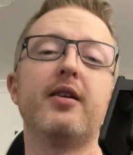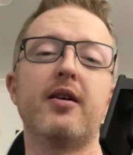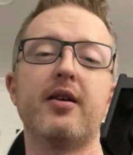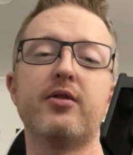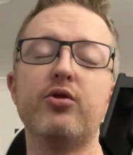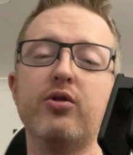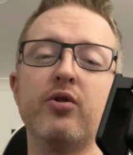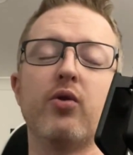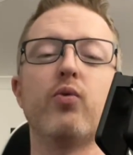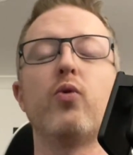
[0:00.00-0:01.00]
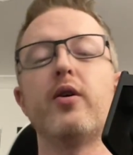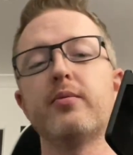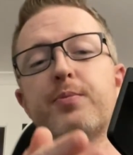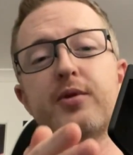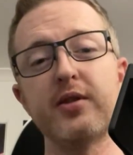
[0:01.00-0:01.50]
to denote
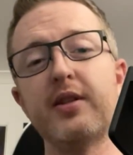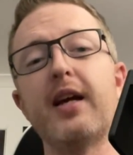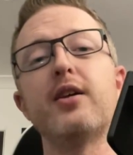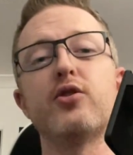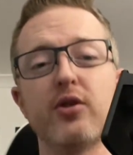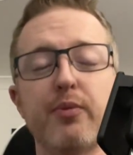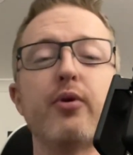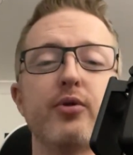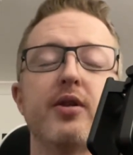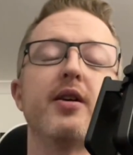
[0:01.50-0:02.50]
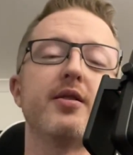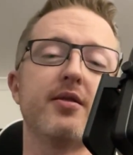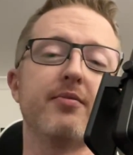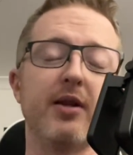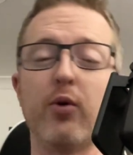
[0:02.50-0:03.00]
what stage in the
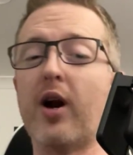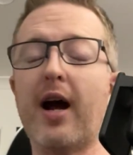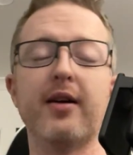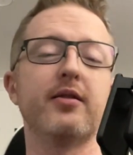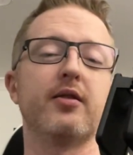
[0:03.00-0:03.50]
process they were at.